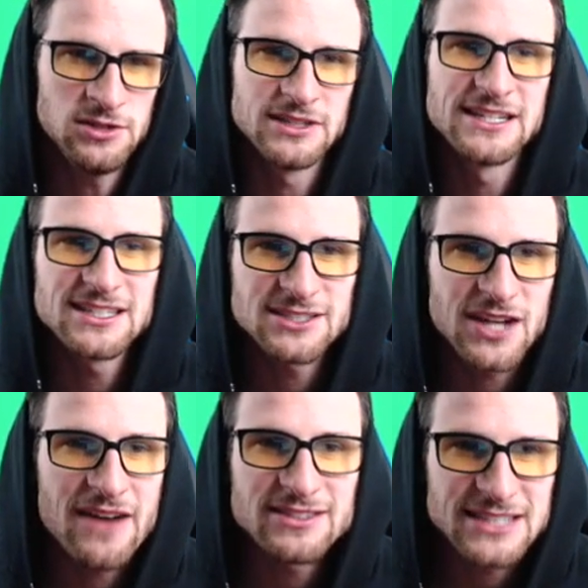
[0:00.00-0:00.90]
He does still
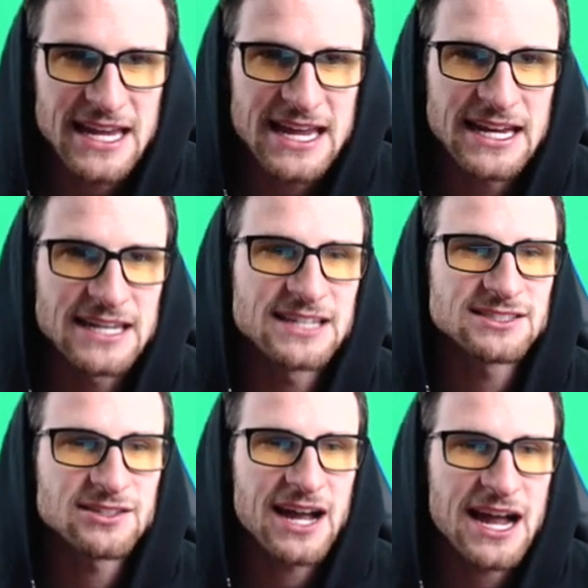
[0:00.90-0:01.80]
have his king. He does
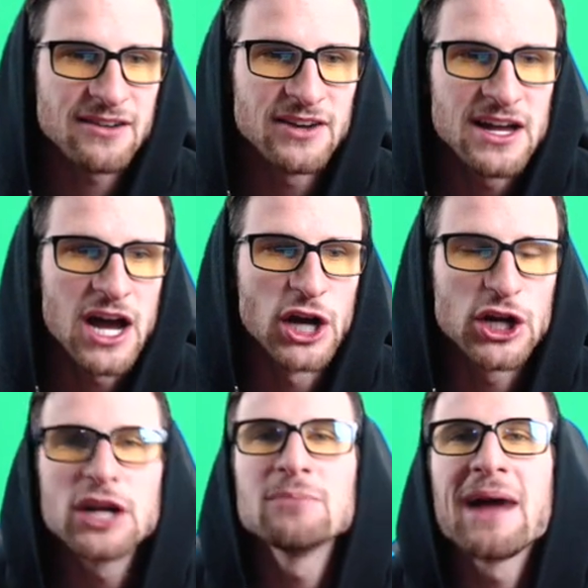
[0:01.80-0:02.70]
still have a
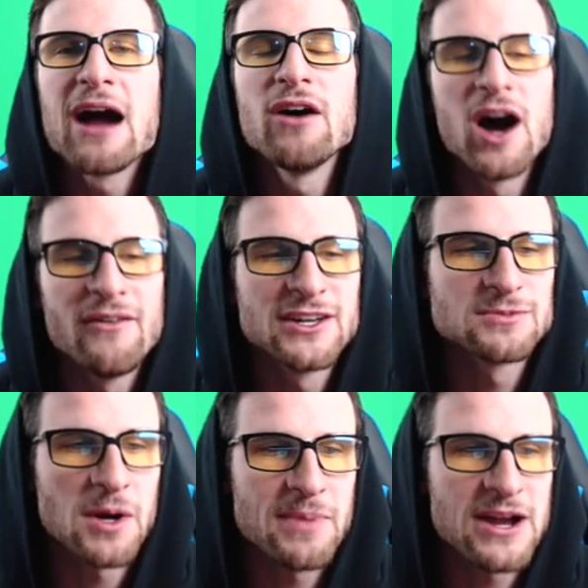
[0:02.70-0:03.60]
good amount of his
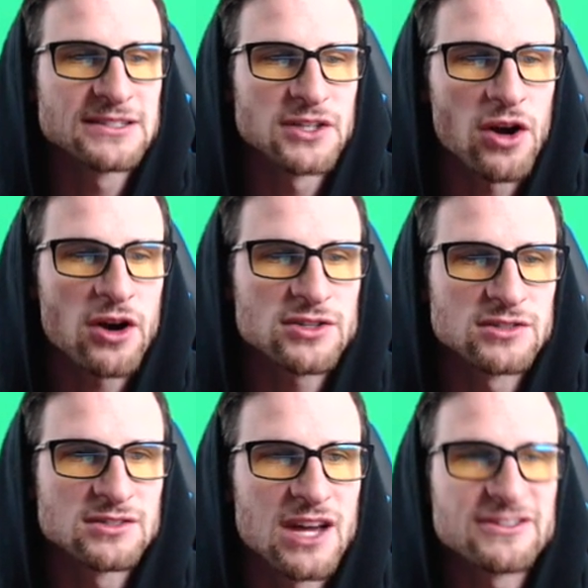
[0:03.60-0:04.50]
barbarians and
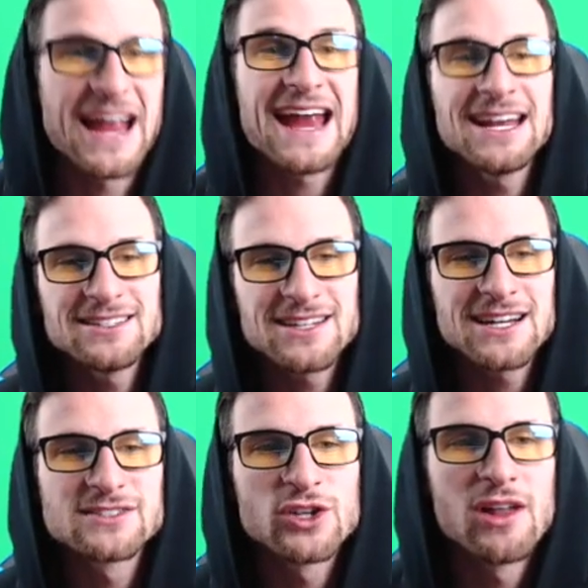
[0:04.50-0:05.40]
archers left. And he's
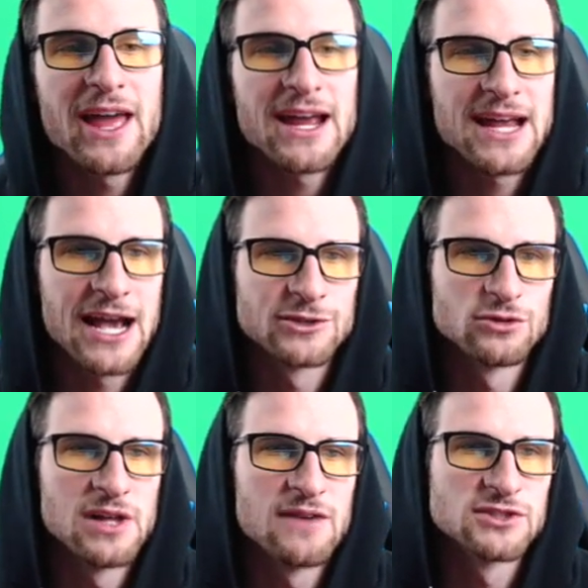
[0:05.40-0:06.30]
got his clan castle
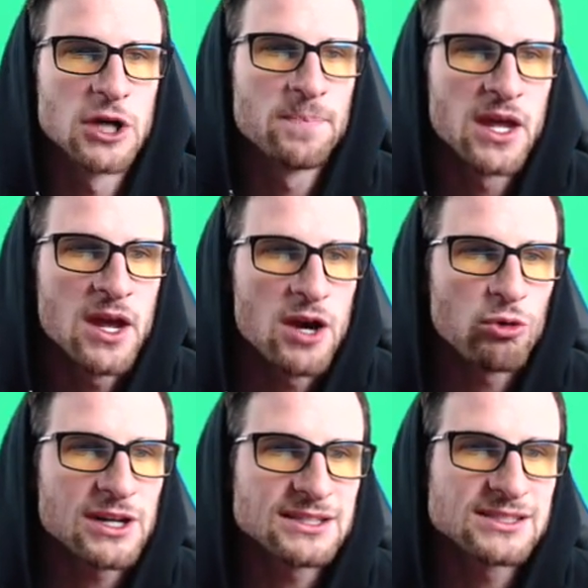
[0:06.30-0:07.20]
left. So
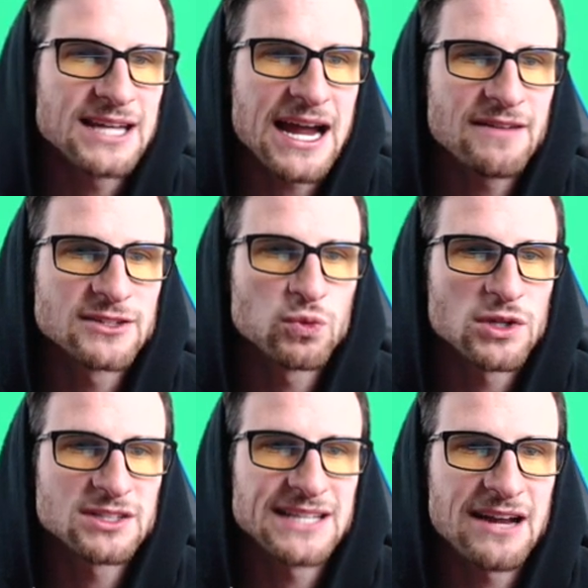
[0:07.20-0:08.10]
we're going to see how this
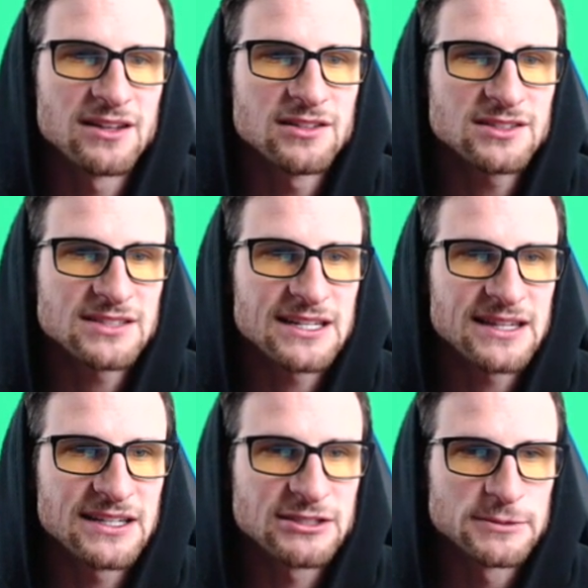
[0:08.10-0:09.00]
works out. It looks like
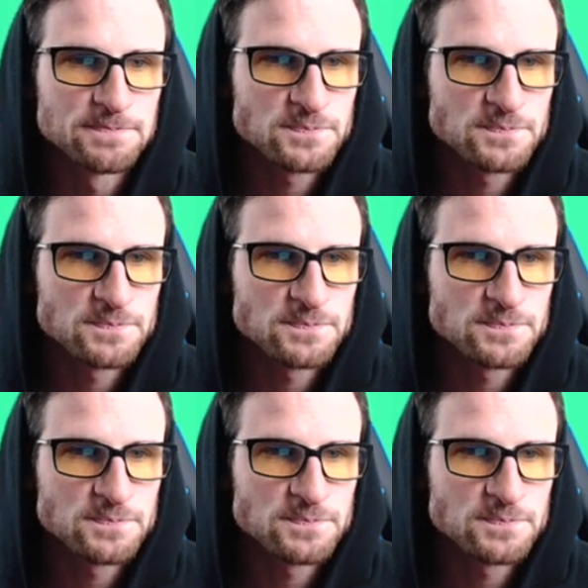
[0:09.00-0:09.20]
there's